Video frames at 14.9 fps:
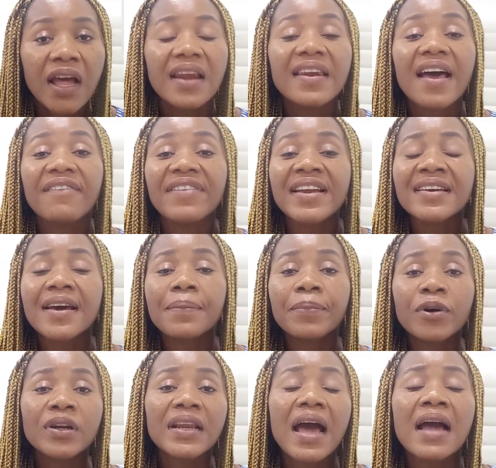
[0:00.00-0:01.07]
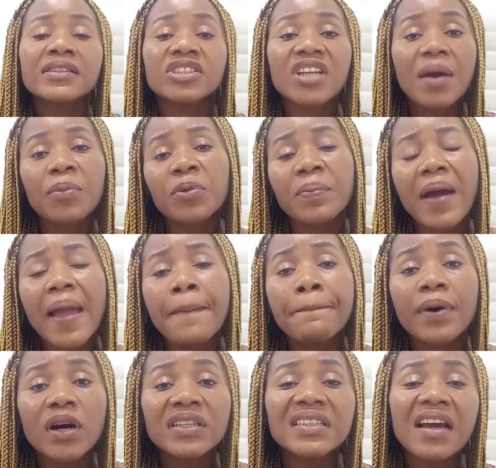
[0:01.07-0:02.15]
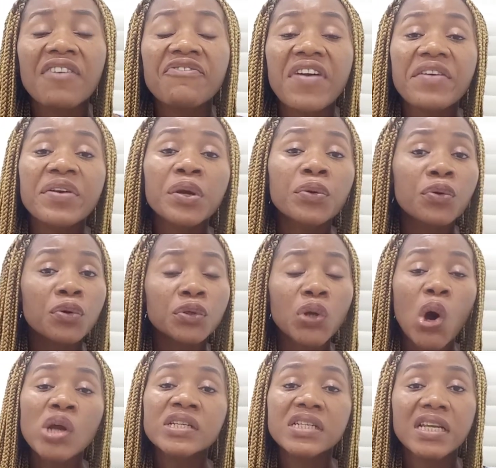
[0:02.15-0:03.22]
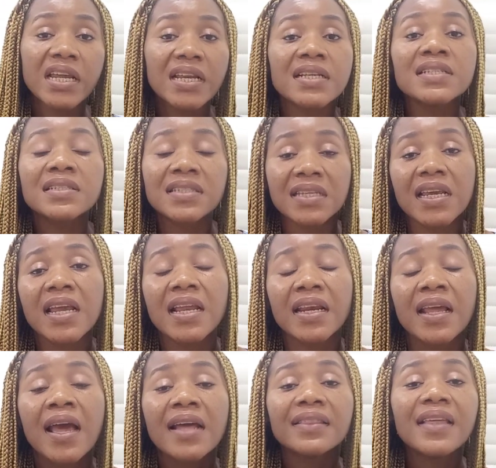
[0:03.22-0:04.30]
Lavender bud and chamomile bud, they are very good on kiddies' skin.